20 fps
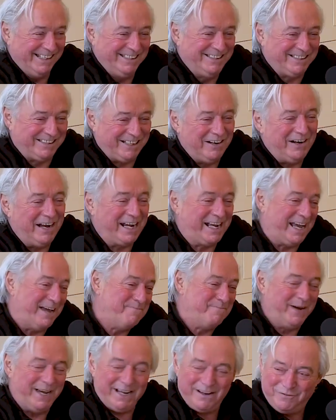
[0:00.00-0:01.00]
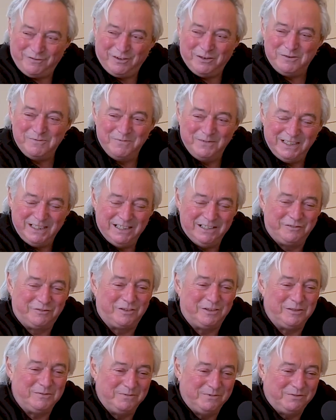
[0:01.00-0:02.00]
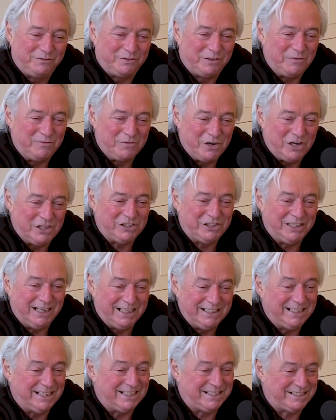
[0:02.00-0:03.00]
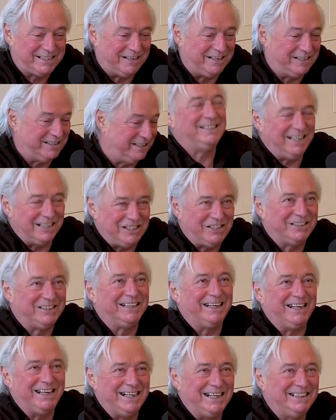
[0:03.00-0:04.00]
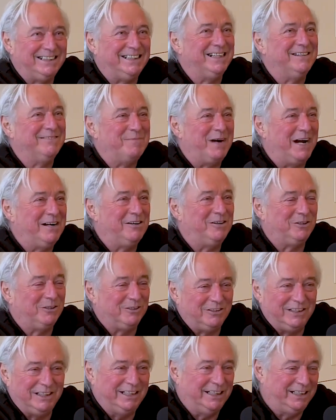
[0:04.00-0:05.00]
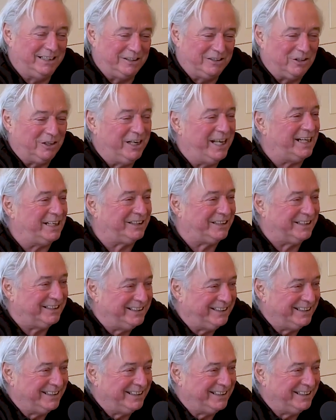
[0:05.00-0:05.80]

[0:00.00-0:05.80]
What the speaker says: So I came back from Russia, and then I started digitalizing my whole collection.